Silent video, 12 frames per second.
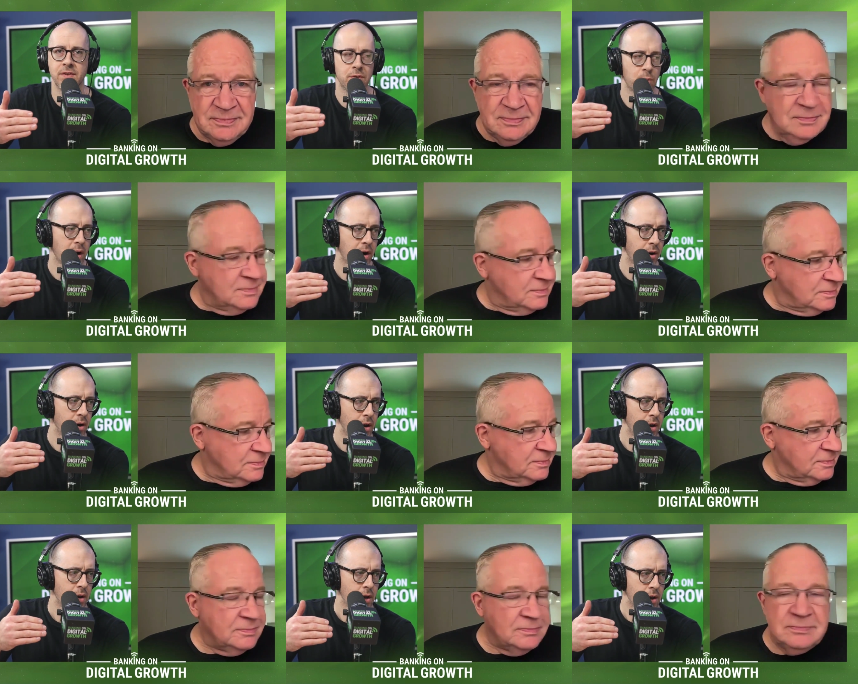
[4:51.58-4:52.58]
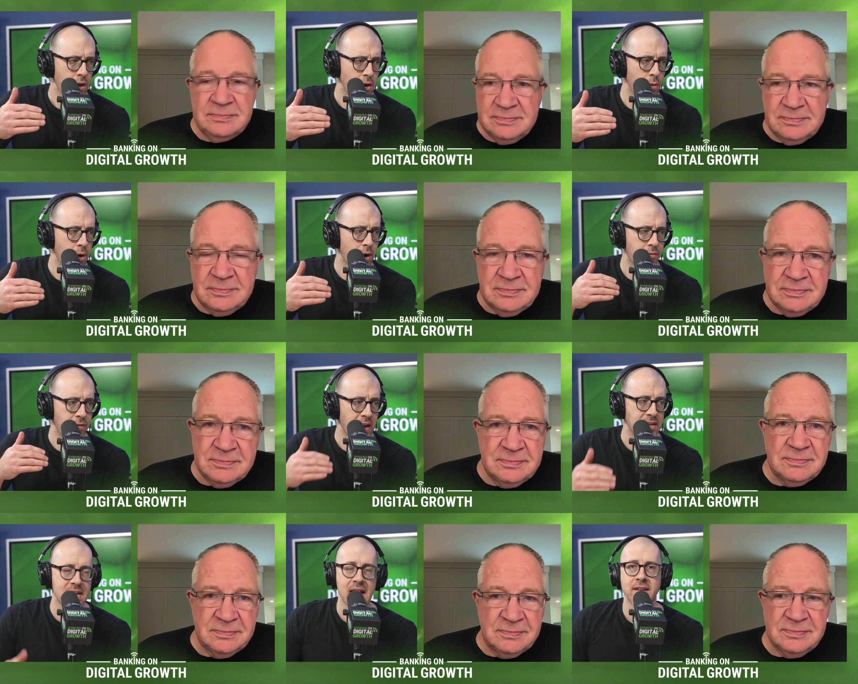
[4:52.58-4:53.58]
Speaker 1: This is where you wrote a
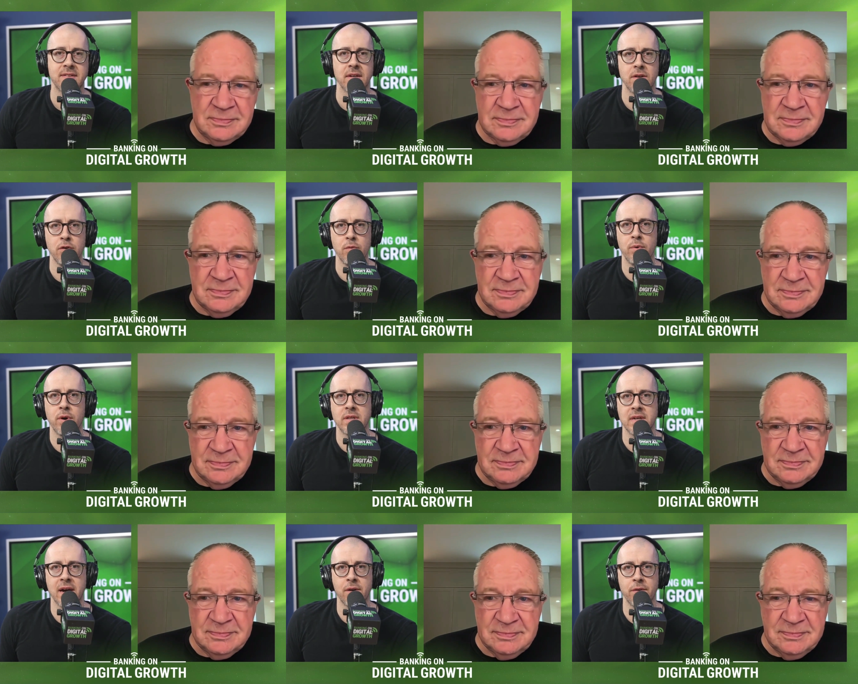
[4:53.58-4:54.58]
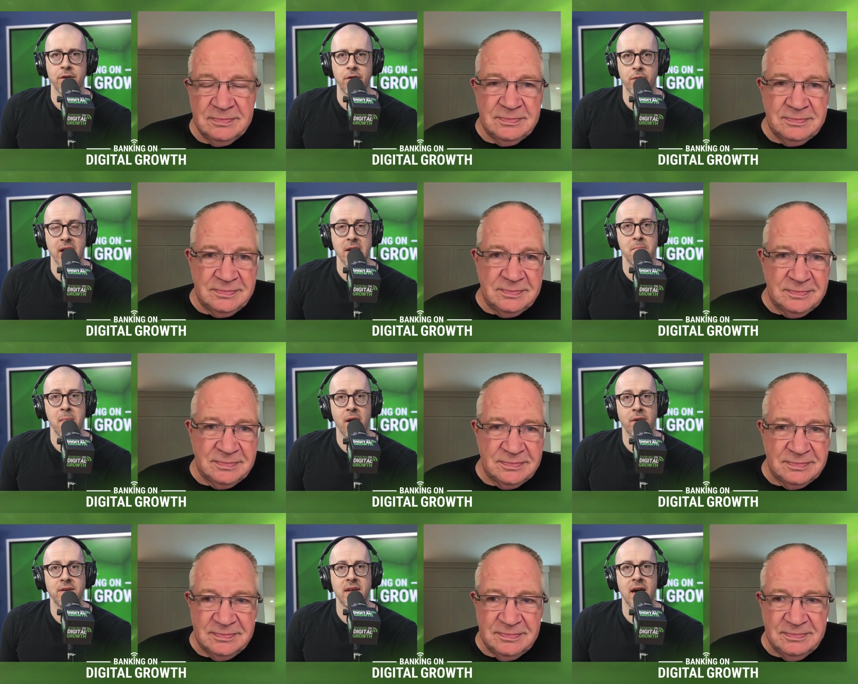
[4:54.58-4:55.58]
fantastic new book titled The Great
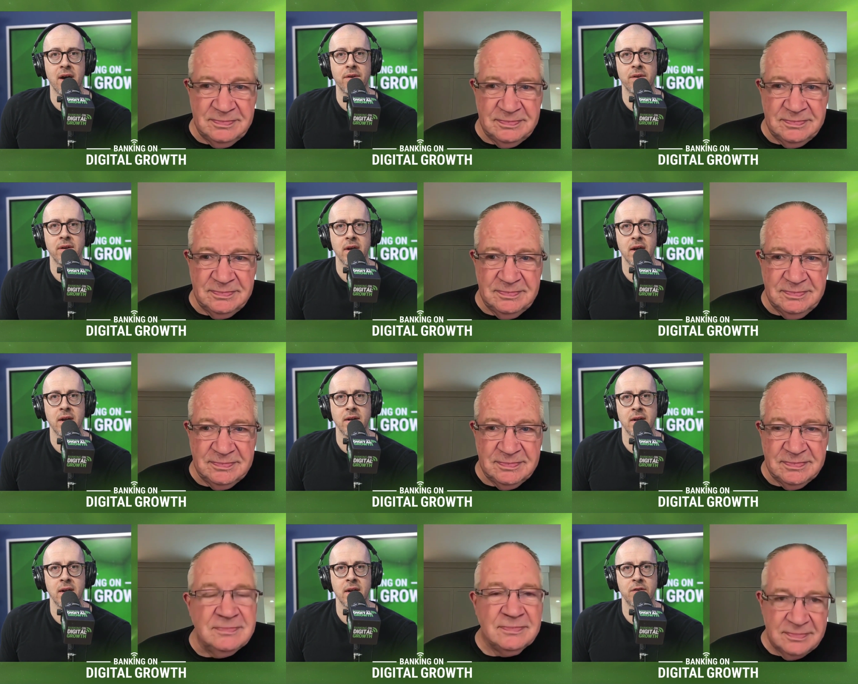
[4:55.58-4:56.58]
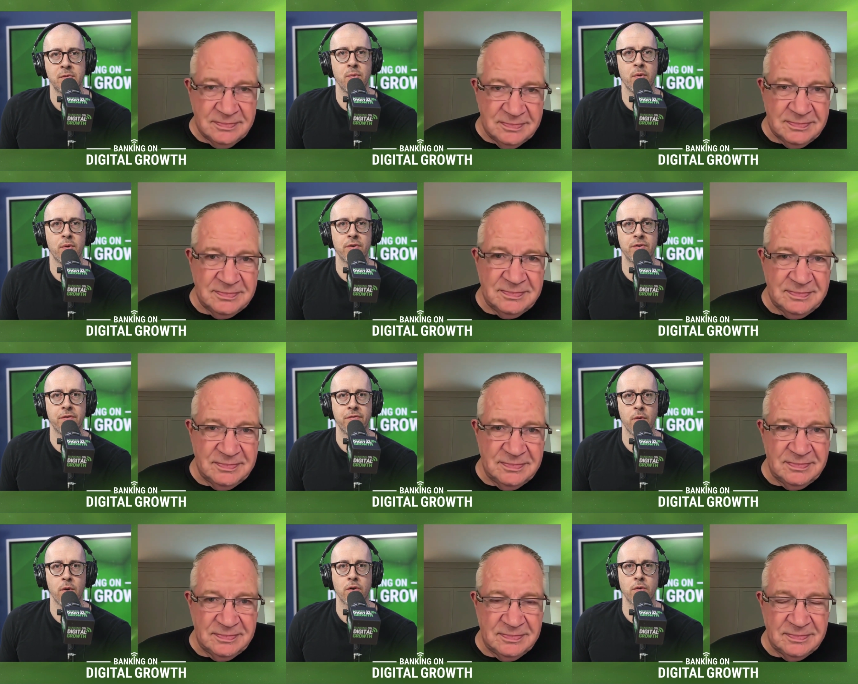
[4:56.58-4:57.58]
Meltdown, and it explores the
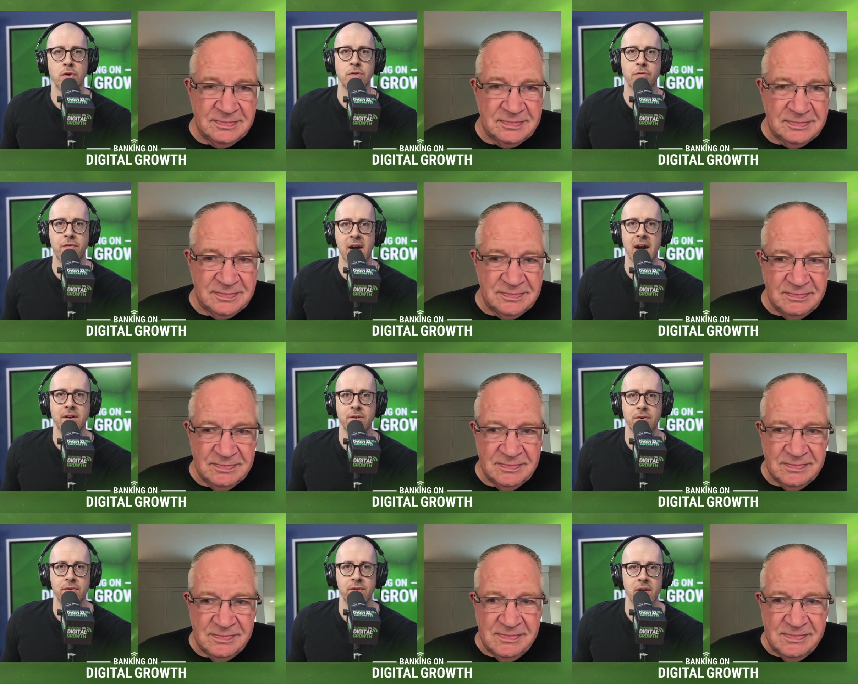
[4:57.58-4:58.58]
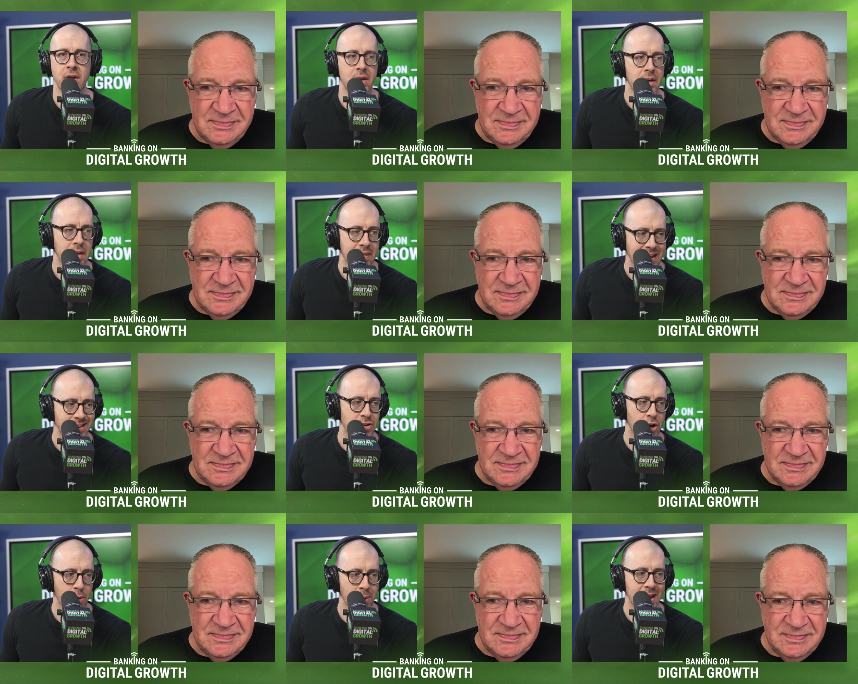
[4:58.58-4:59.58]
four crucial factors that
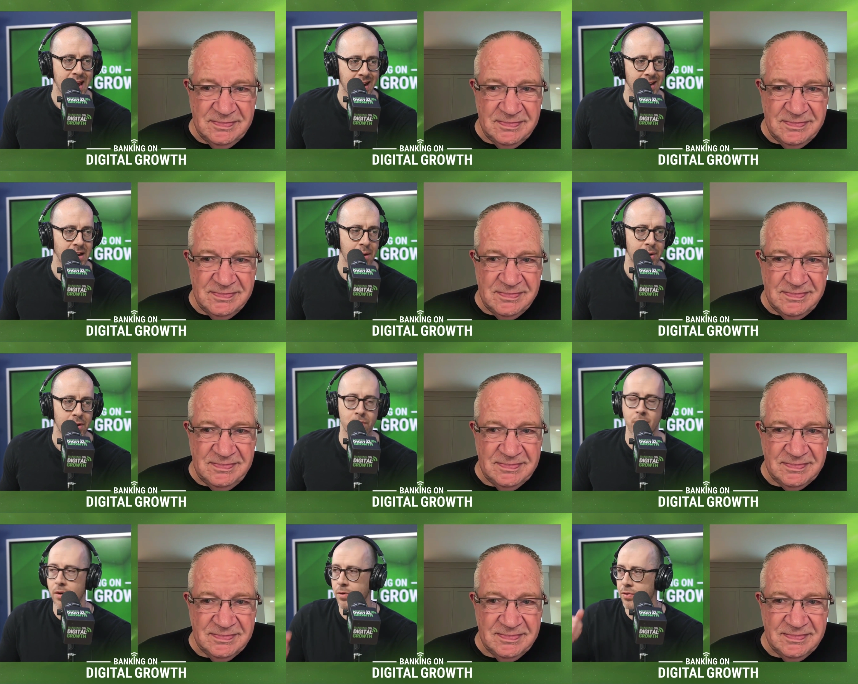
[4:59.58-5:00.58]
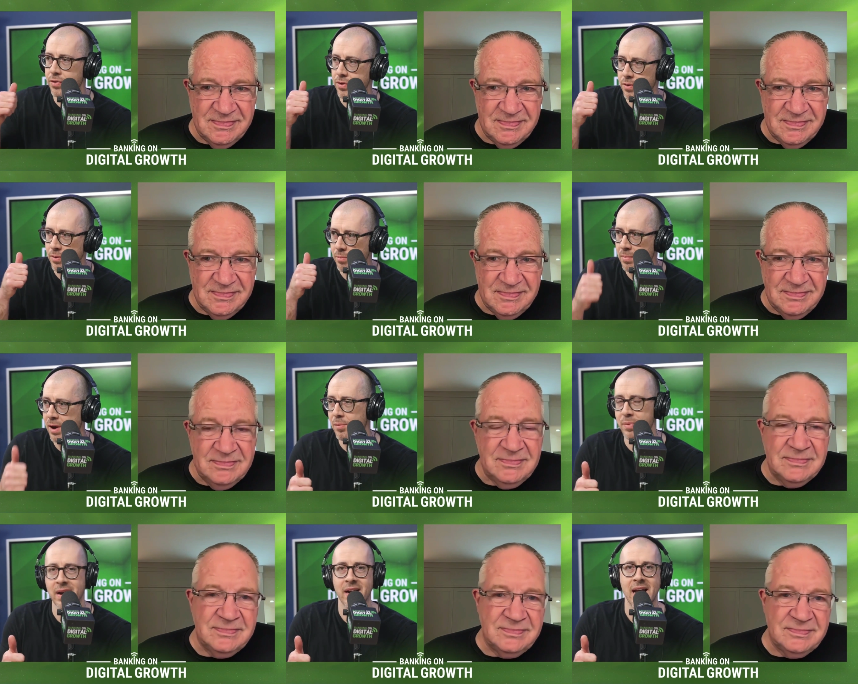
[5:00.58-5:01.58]
determine economic growth
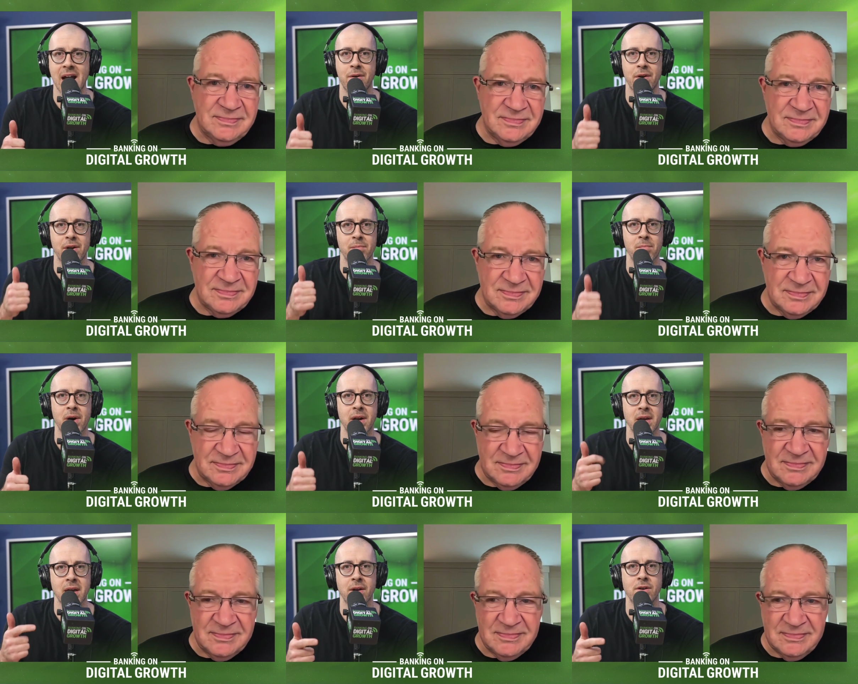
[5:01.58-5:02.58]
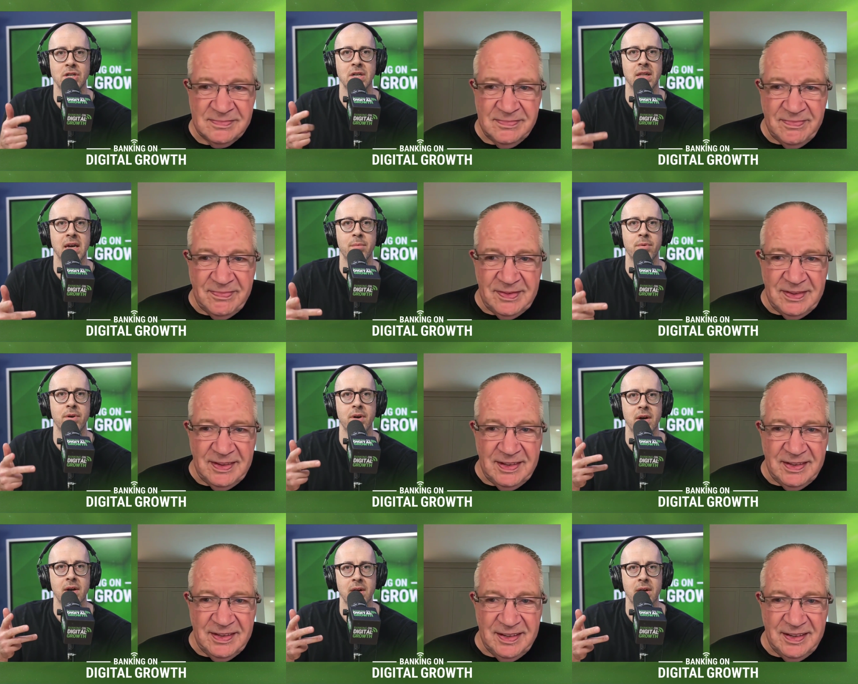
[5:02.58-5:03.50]
MELT being an acronym money, energy, labor,